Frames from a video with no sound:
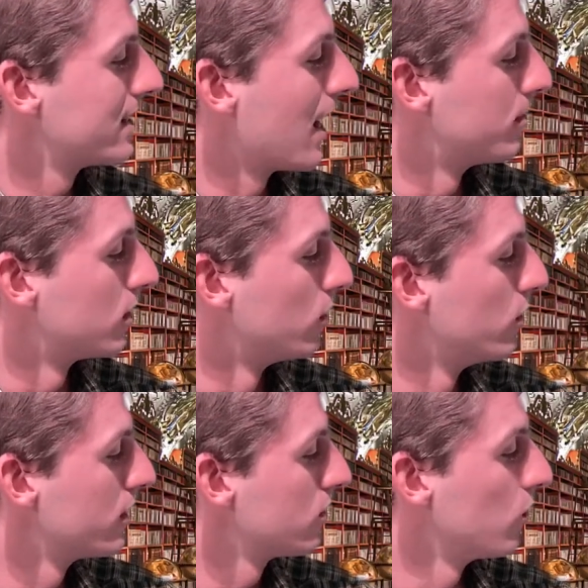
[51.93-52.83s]

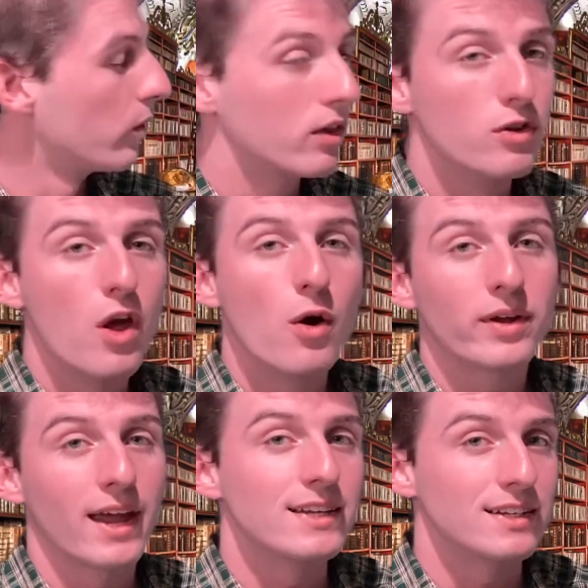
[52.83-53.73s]
absolutus with no
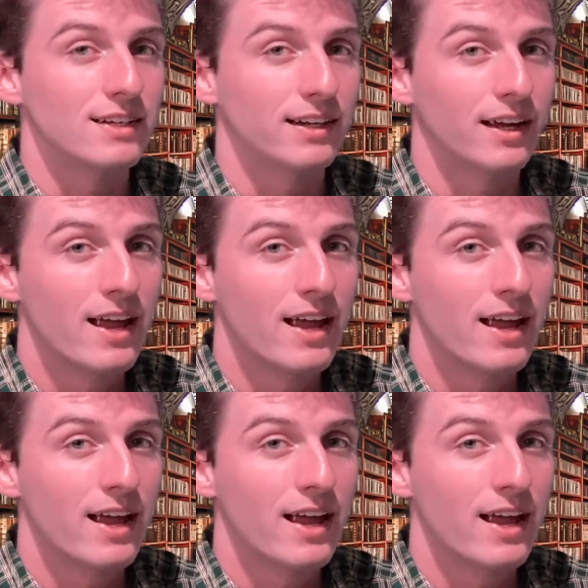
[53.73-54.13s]
case ending,